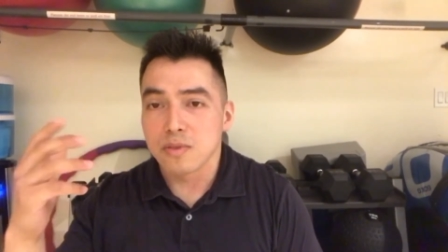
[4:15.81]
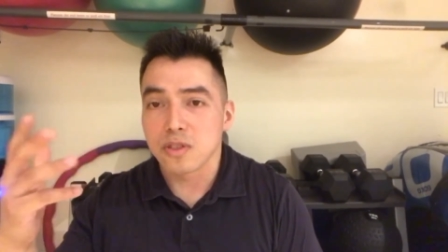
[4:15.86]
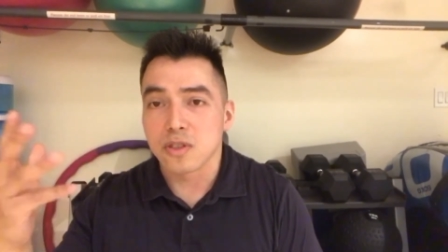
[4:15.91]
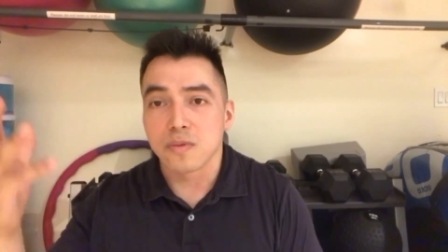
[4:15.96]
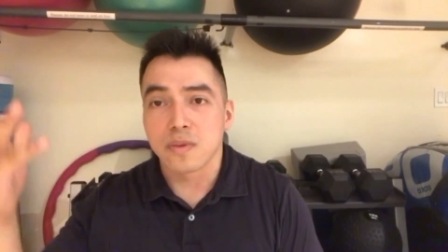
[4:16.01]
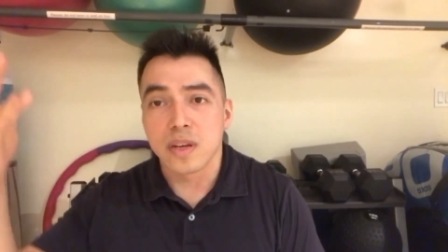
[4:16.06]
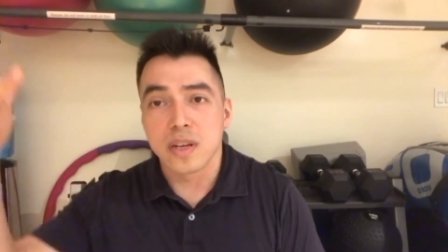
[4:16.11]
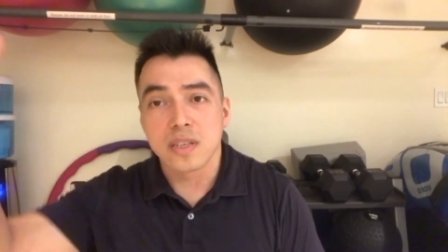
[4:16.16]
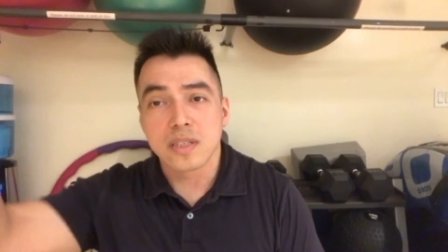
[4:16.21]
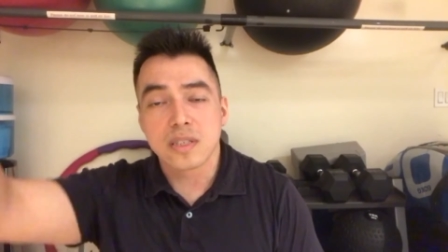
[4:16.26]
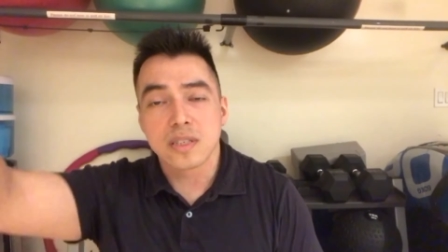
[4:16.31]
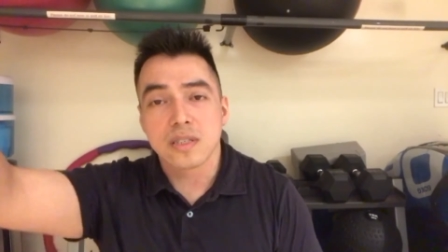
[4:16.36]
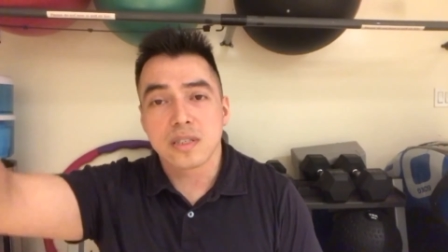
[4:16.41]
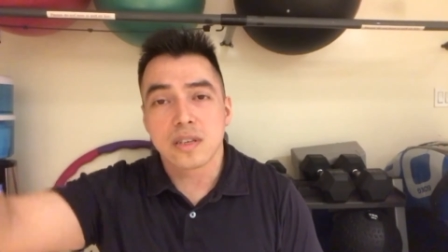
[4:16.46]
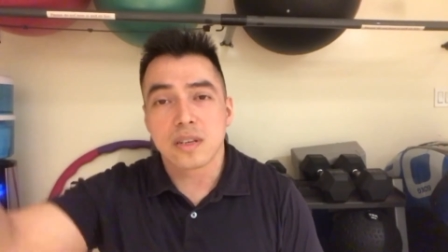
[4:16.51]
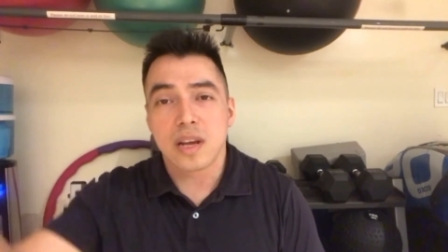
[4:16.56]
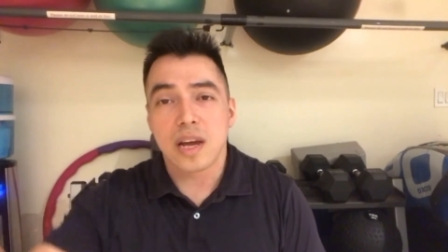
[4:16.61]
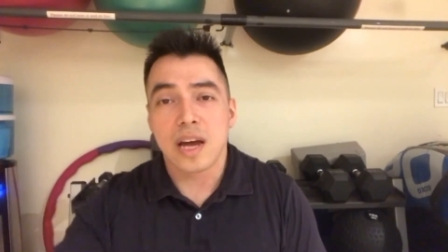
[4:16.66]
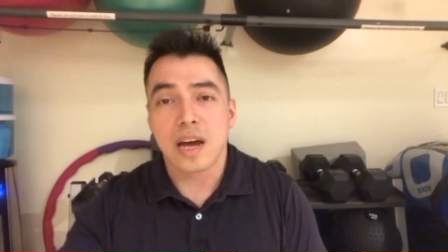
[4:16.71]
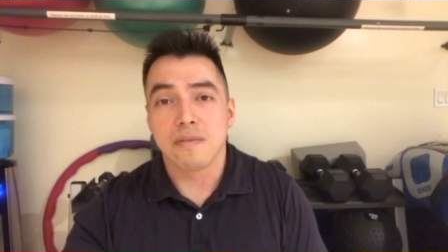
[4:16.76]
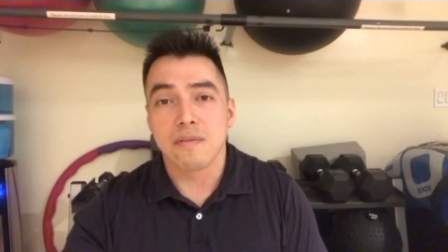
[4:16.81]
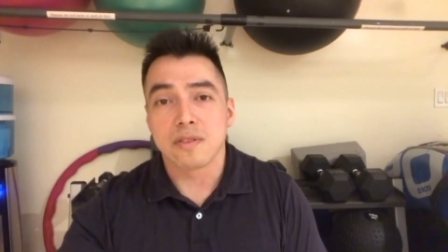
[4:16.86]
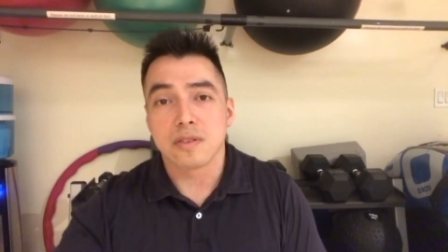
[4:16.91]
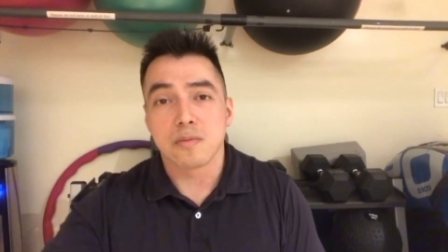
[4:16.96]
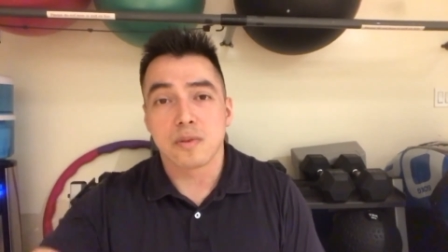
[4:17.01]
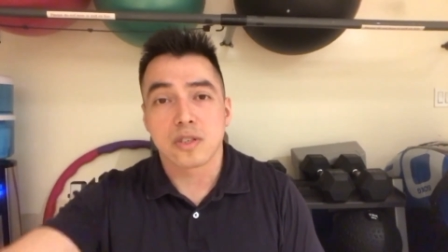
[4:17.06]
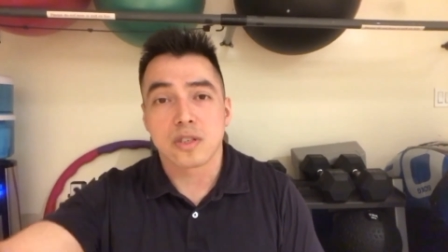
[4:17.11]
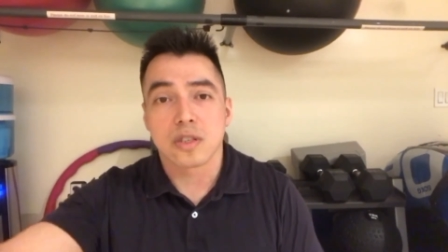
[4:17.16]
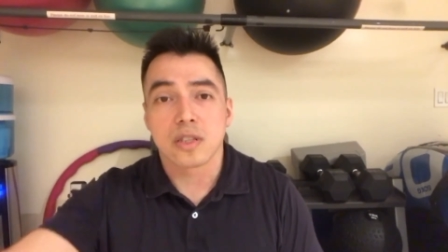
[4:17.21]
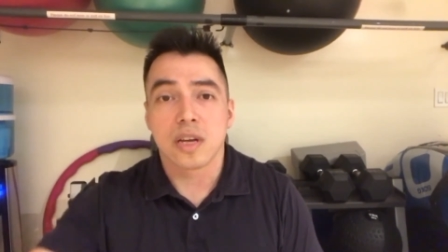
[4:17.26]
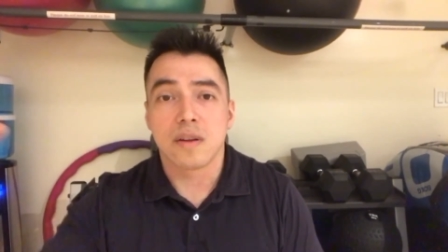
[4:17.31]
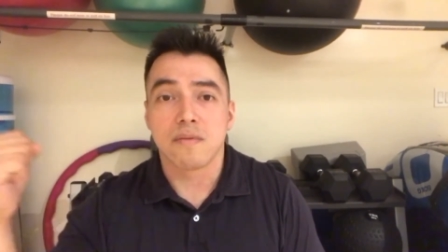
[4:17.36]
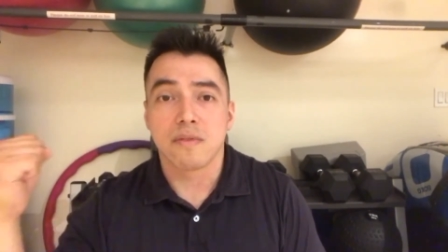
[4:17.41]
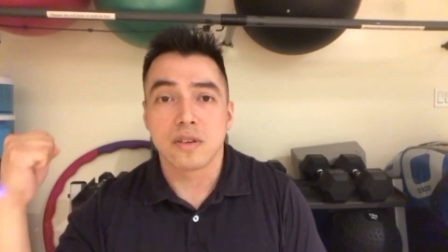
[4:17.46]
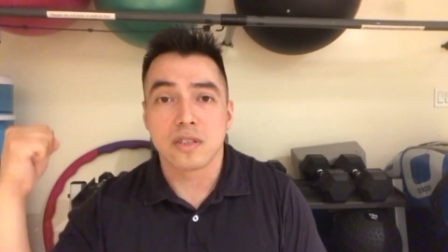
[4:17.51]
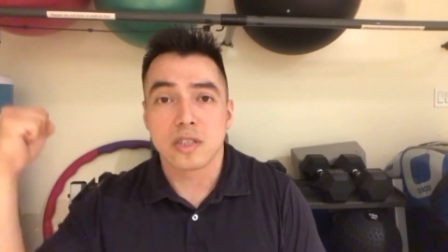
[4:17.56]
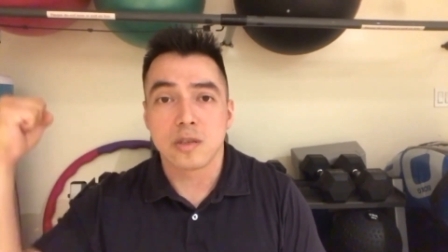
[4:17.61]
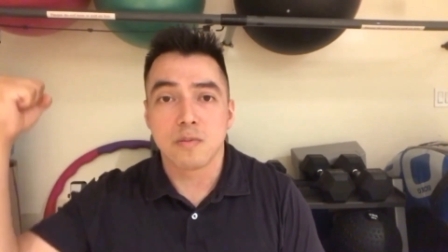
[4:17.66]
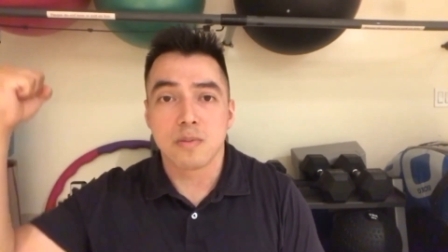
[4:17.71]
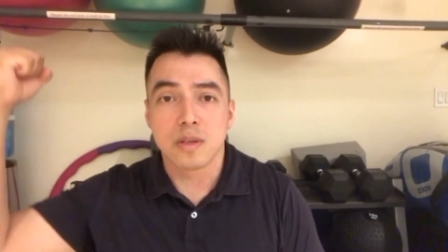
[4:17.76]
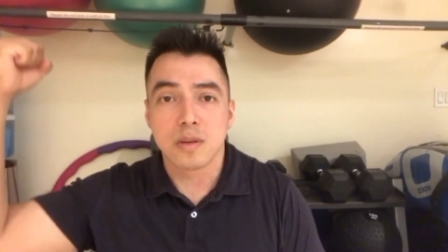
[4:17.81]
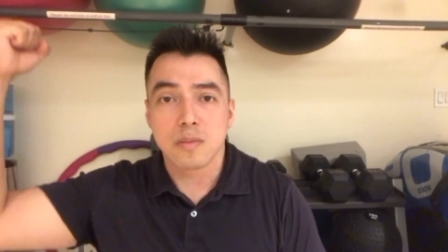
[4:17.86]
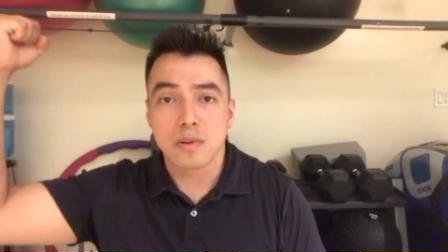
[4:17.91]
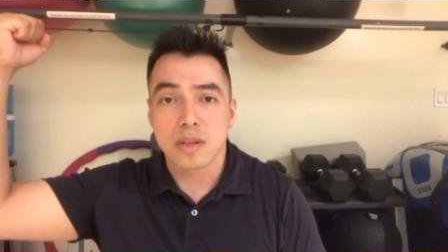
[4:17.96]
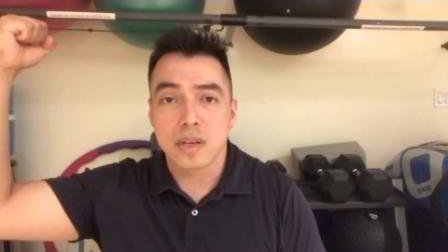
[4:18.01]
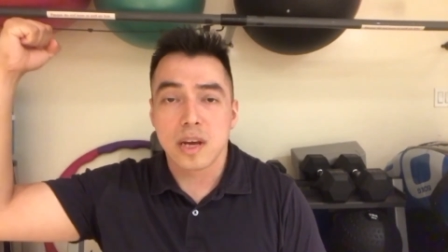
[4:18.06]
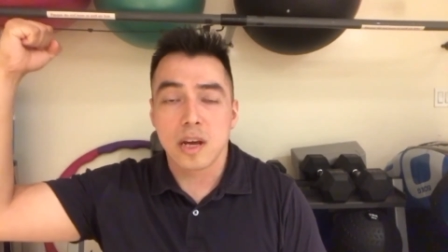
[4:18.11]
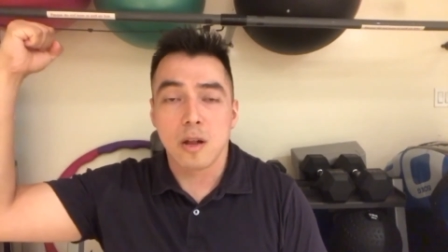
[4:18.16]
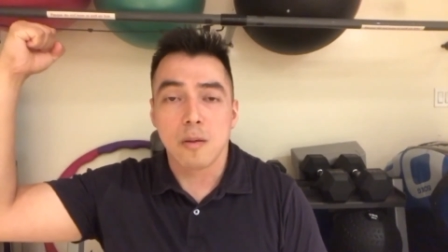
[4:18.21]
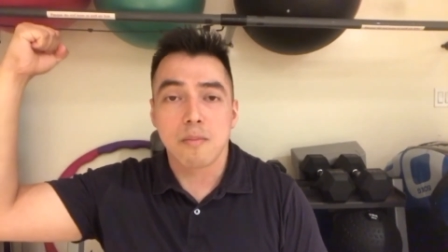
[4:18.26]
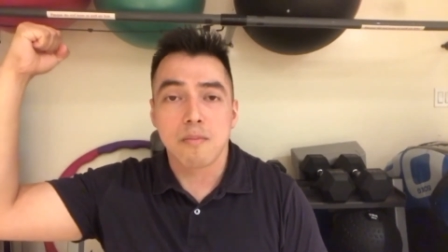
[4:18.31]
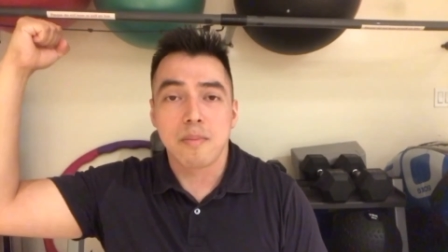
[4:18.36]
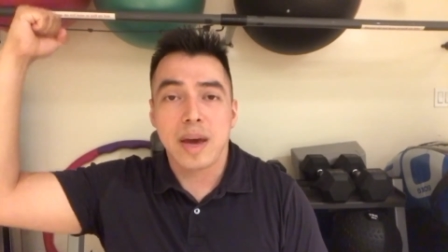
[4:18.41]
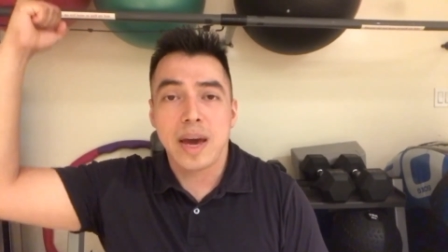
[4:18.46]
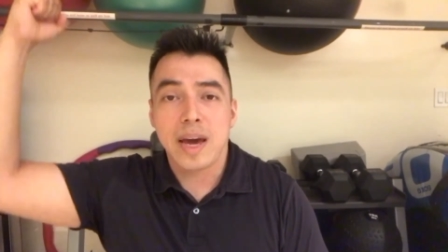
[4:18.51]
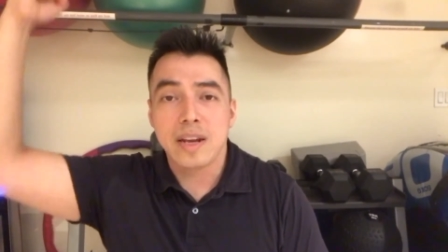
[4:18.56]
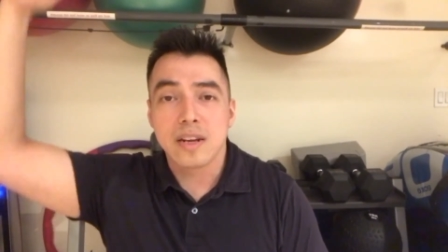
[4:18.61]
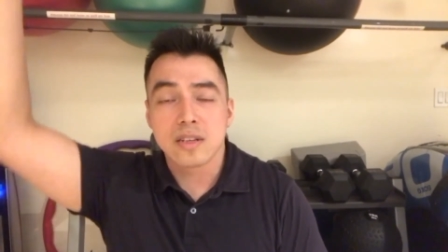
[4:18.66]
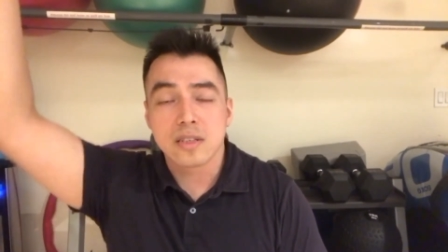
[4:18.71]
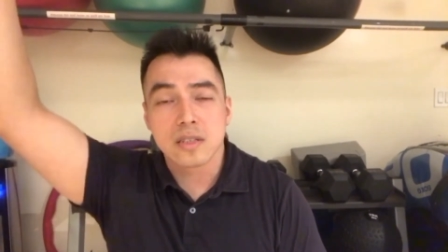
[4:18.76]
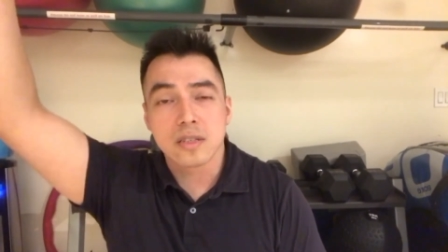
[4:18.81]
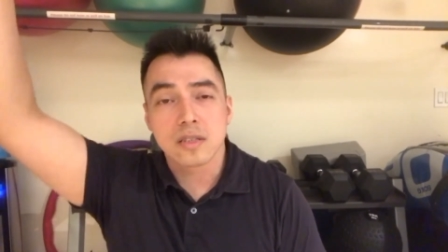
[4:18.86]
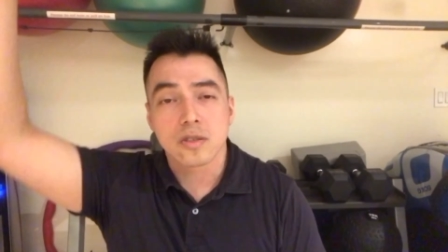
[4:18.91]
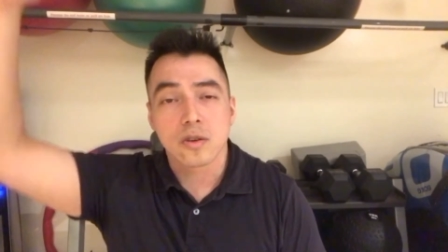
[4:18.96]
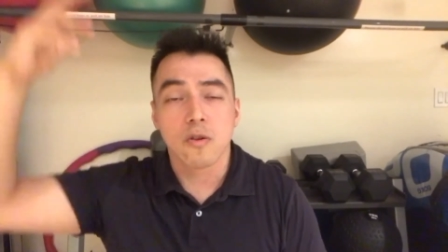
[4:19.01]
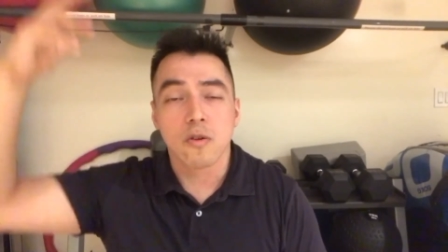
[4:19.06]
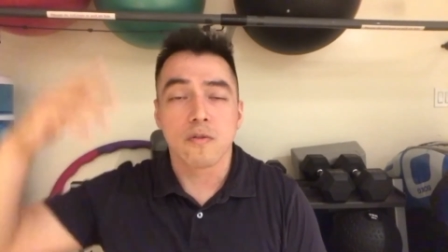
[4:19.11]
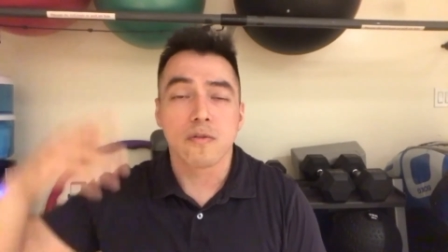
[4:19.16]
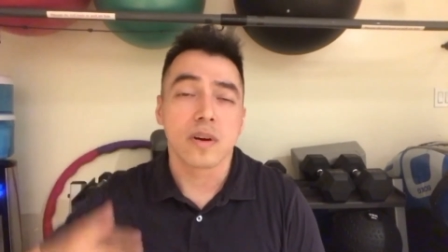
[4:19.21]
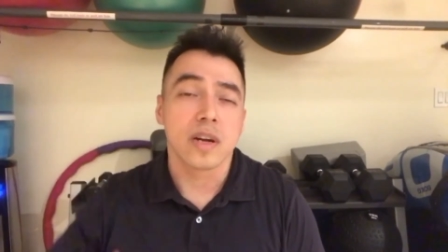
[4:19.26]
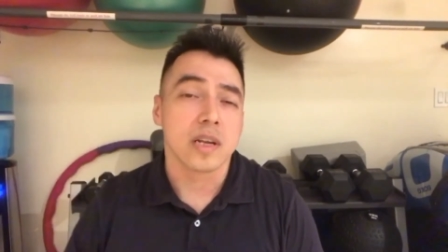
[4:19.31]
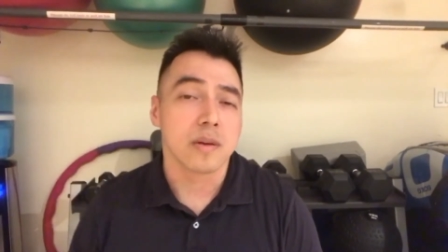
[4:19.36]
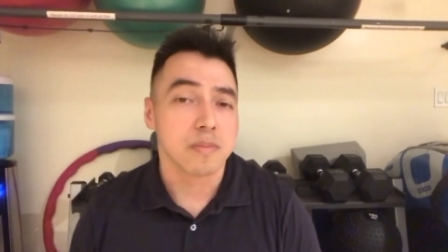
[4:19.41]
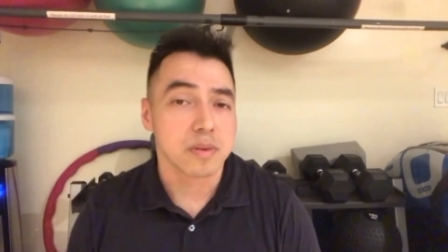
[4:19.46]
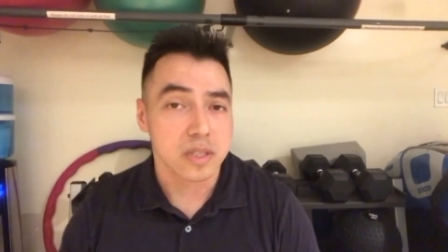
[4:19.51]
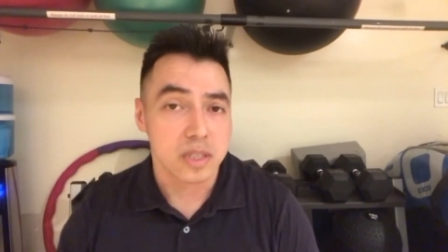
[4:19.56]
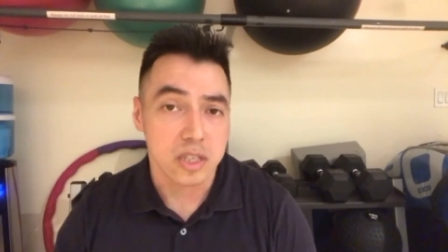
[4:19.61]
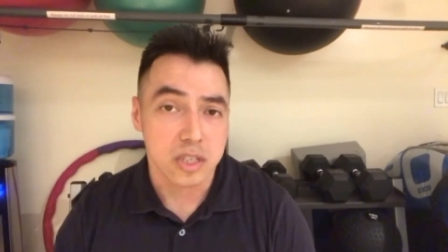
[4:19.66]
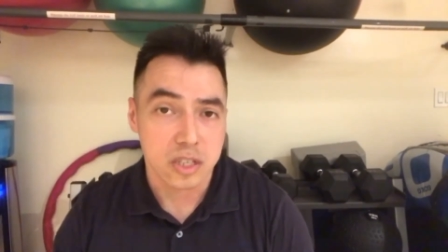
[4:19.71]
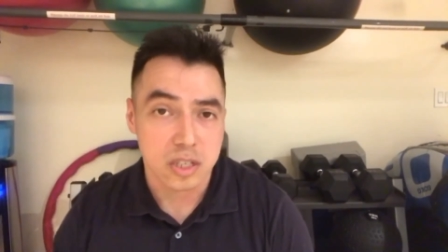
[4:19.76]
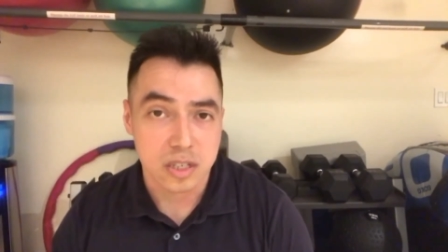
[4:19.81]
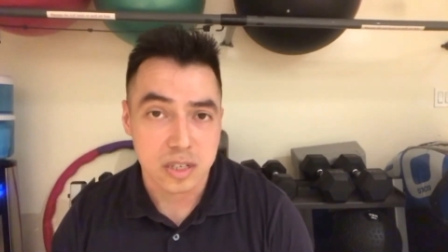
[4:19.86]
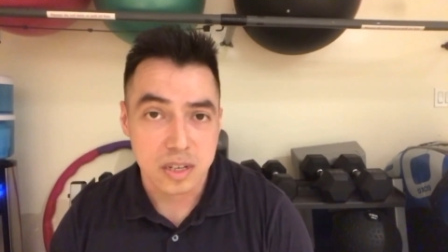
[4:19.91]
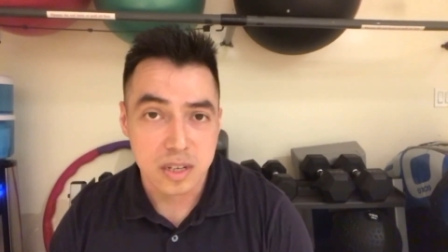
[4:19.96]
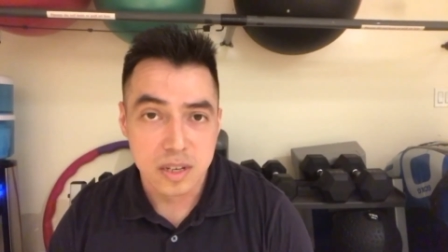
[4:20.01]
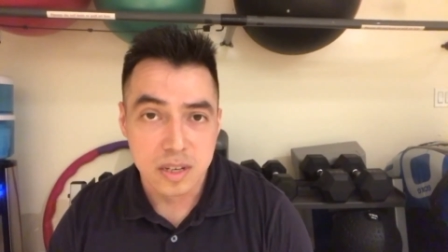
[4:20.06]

serratus isn't going to have as much leverage to be able to help manage this overhead position.